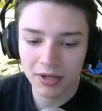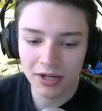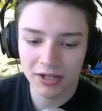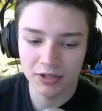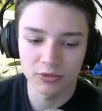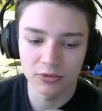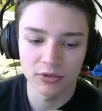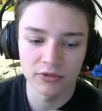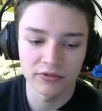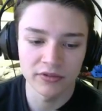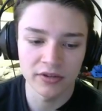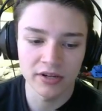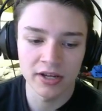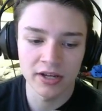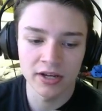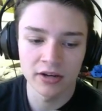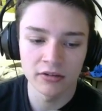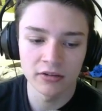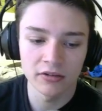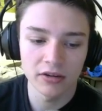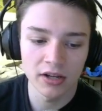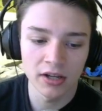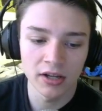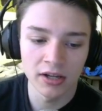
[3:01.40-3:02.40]
Swan right
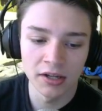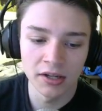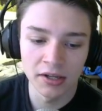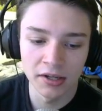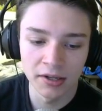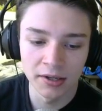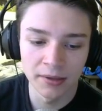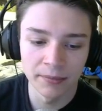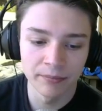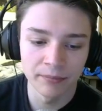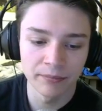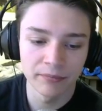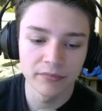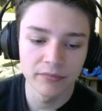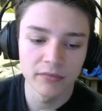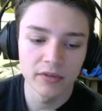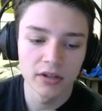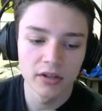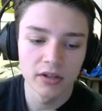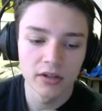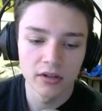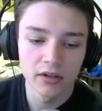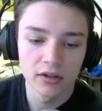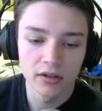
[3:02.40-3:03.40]
now.
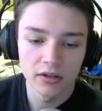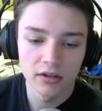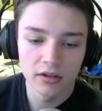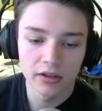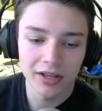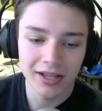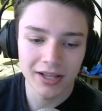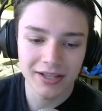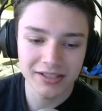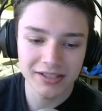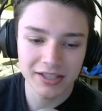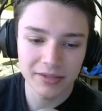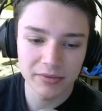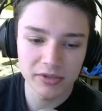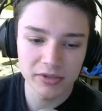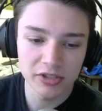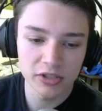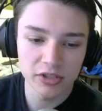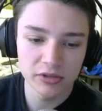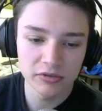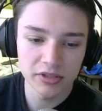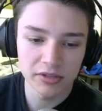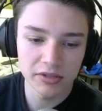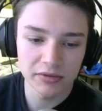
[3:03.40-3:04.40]
Last time these
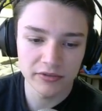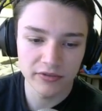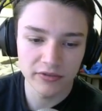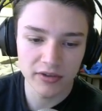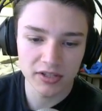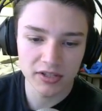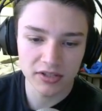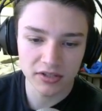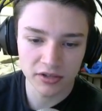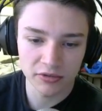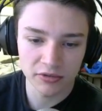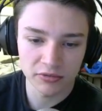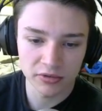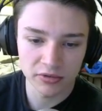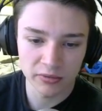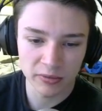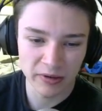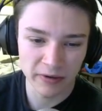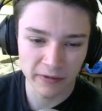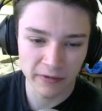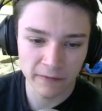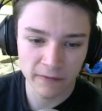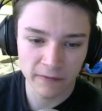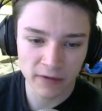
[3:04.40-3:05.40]
two teams faced, I think it was
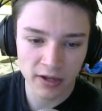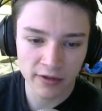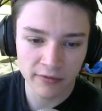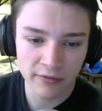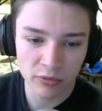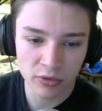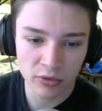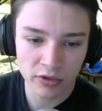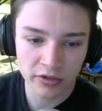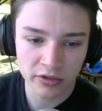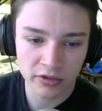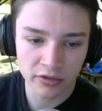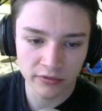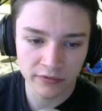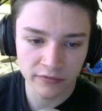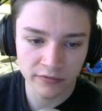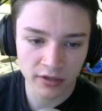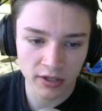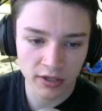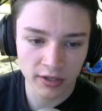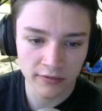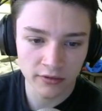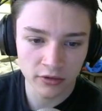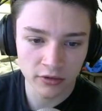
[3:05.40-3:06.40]
about a 5-1 or a
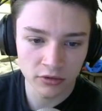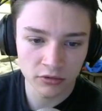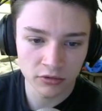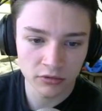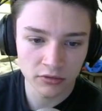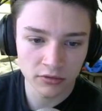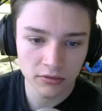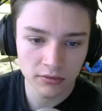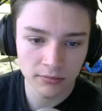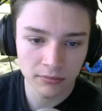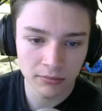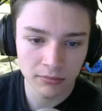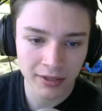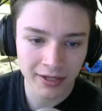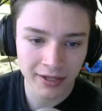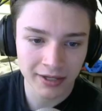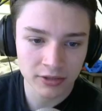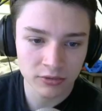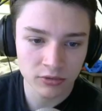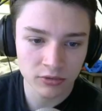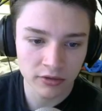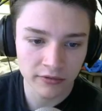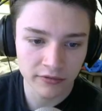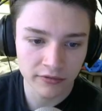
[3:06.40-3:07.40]
5-0. Black
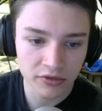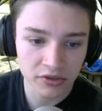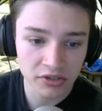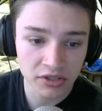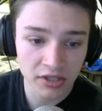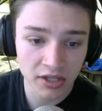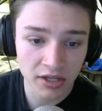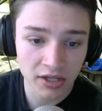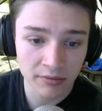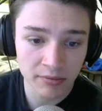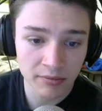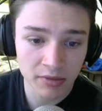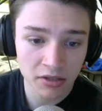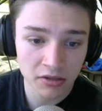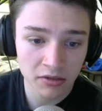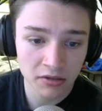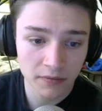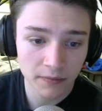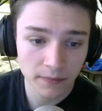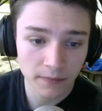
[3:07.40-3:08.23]
Swan versus Anime.